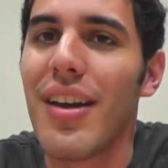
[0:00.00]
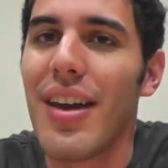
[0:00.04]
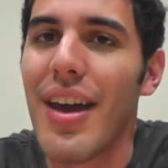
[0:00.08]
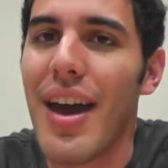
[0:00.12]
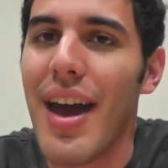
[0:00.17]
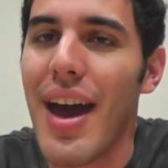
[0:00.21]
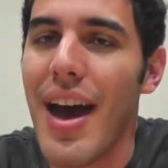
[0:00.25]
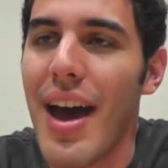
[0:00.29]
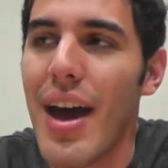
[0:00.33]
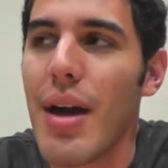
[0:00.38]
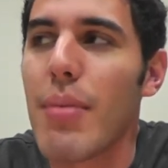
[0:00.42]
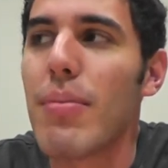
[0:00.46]

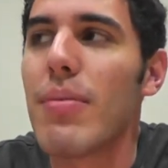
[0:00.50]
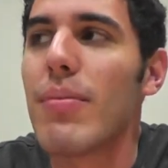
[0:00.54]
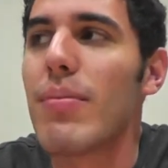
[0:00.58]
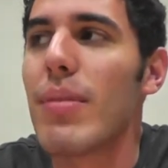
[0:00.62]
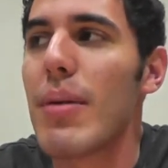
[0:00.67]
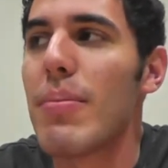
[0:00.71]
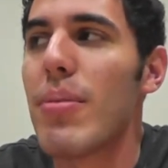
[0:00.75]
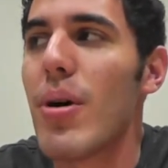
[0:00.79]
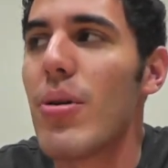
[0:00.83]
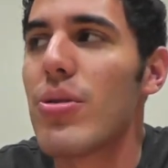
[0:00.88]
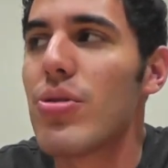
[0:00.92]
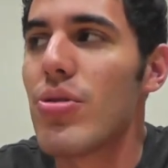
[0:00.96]
Yeah,
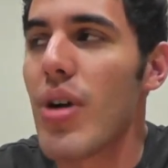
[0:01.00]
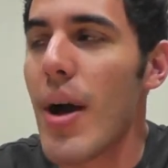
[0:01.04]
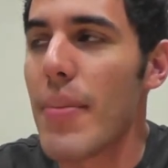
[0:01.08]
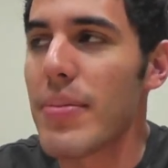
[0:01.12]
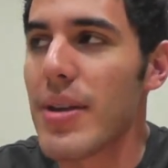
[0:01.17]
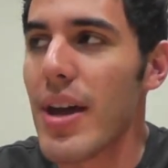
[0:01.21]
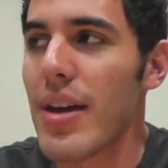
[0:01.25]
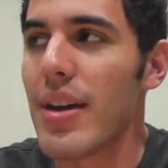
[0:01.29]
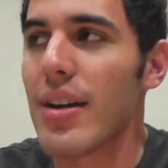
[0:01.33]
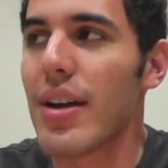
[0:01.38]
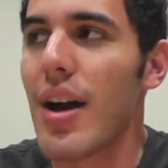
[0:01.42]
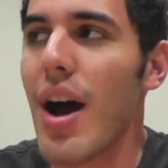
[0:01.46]
they both
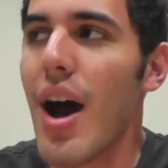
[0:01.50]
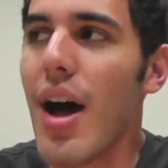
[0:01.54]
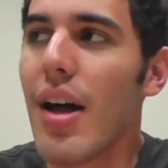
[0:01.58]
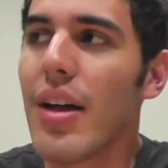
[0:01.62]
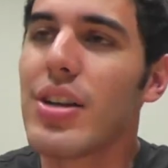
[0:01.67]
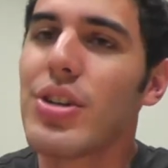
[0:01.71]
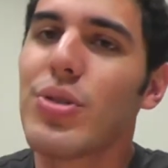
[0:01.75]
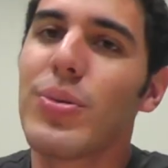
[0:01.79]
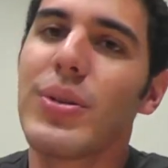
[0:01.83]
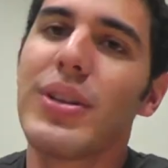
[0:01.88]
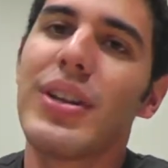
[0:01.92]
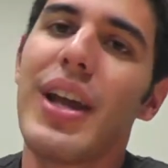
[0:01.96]
dropped out of
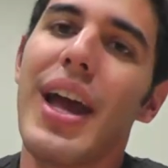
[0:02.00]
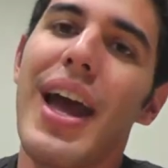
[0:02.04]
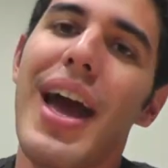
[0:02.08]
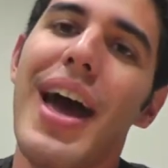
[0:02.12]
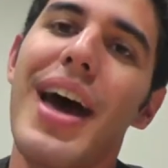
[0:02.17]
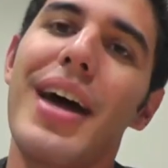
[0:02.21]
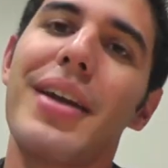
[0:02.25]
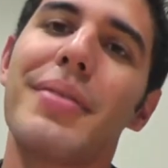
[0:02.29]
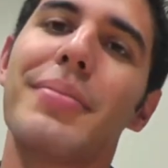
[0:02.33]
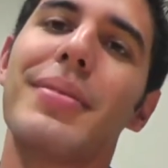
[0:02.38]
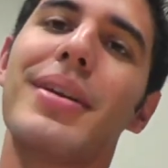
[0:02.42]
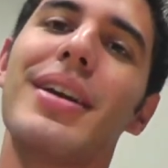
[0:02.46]
college when they
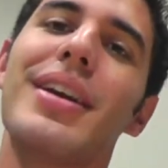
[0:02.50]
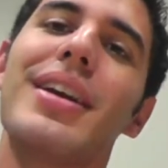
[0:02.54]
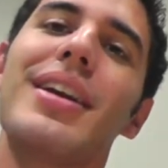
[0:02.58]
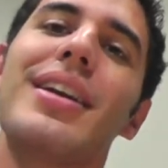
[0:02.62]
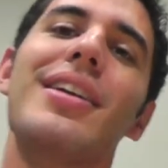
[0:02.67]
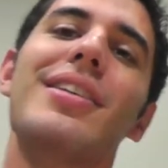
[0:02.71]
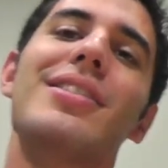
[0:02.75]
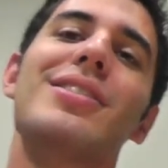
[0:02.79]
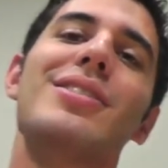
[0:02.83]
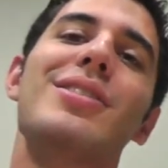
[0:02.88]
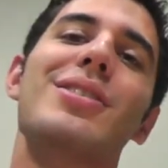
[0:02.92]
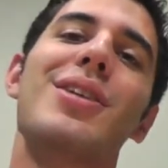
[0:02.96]
had me,
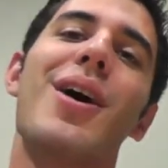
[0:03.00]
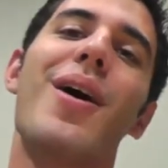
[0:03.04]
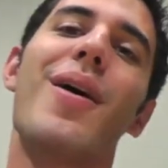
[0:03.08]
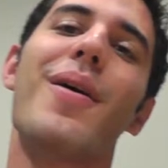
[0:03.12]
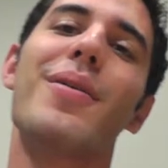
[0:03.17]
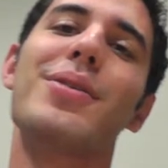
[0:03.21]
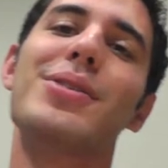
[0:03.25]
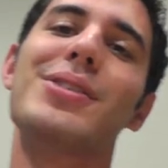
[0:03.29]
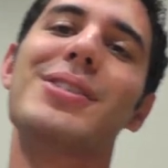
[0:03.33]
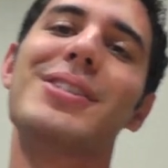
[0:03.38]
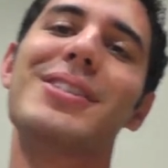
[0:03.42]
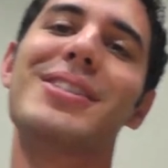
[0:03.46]
and you know,
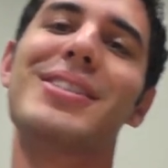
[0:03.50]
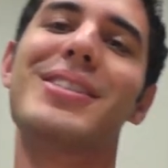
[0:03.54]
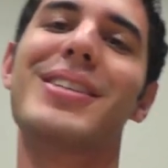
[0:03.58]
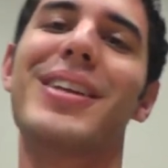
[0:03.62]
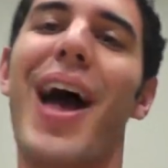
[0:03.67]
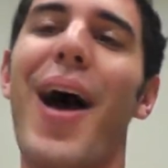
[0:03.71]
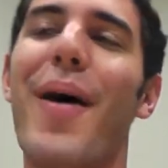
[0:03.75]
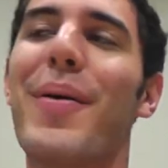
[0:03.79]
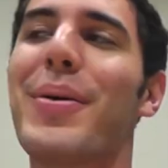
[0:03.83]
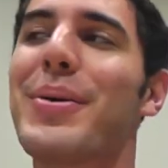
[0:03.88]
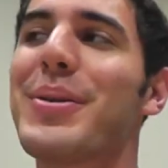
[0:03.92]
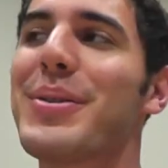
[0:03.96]
I was just,
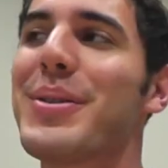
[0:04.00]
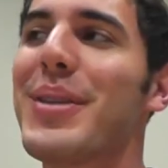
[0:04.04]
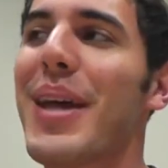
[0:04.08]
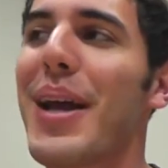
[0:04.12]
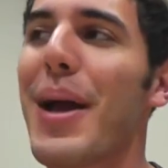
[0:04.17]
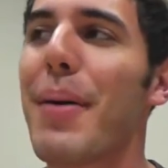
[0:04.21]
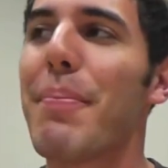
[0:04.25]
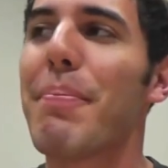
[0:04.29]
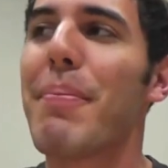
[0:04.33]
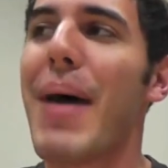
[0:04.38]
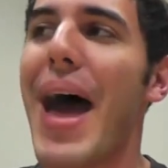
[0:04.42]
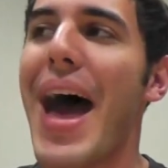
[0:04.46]
I was
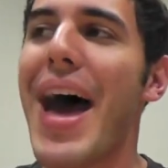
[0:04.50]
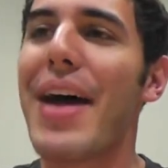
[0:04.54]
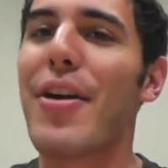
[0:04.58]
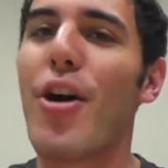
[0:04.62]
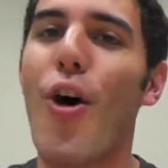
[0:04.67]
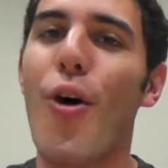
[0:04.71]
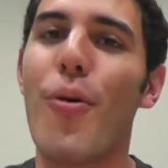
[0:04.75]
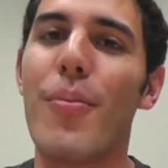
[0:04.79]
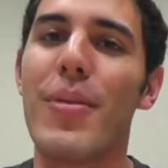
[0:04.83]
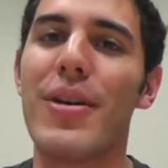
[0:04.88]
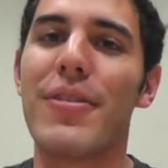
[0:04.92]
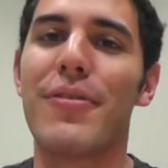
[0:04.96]
like a
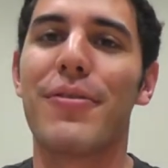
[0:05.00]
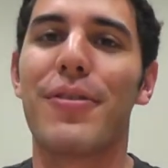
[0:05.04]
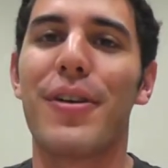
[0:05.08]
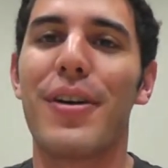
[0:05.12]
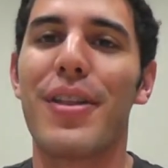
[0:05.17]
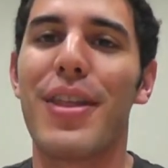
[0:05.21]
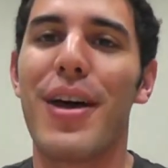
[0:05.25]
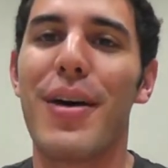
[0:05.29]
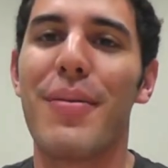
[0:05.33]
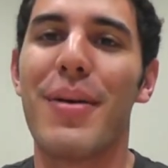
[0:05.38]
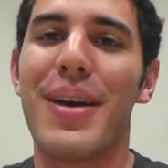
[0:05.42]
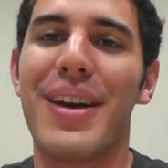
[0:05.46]
bad omen
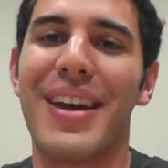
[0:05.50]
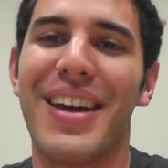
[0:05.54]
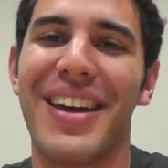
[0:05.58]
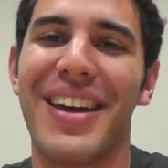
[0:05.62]
for them.